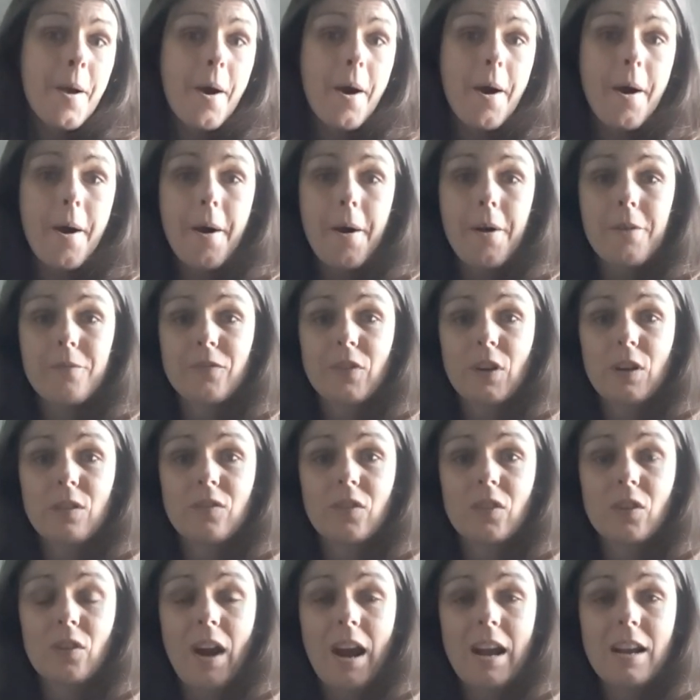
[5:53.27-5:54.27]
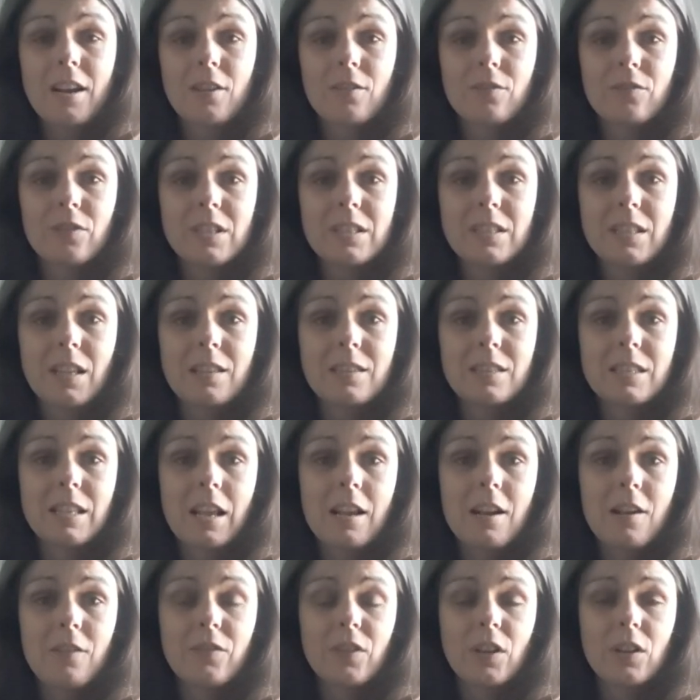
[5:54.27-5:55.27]
uh, for a variety of reasons.
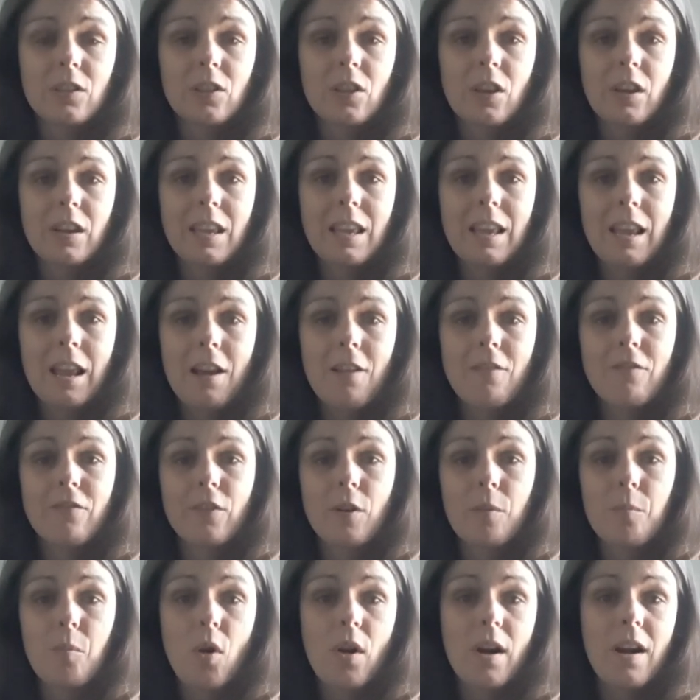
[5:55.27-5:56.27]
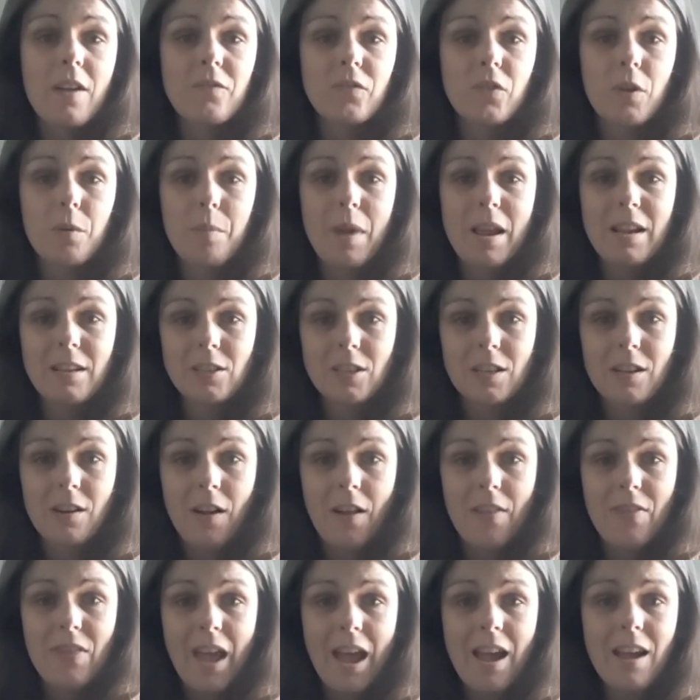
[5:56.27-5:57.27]
And if you're looking for more information
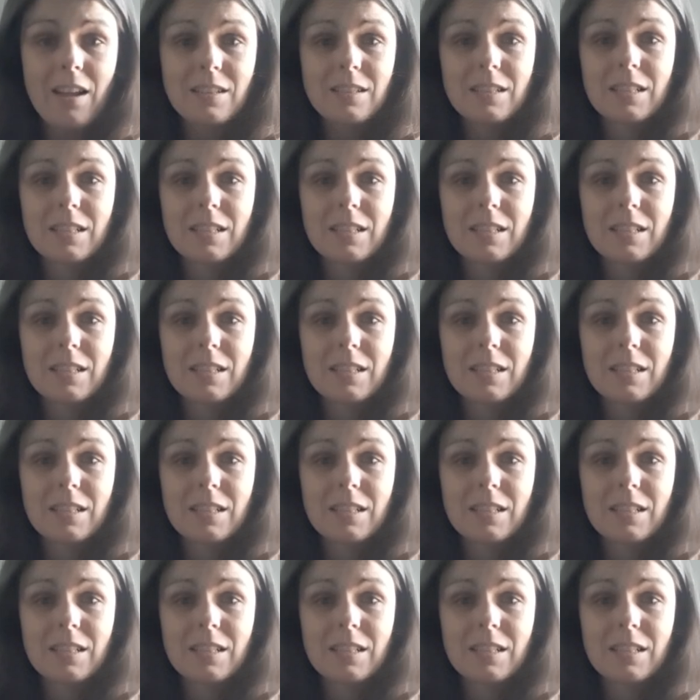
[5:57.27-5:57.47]
on that,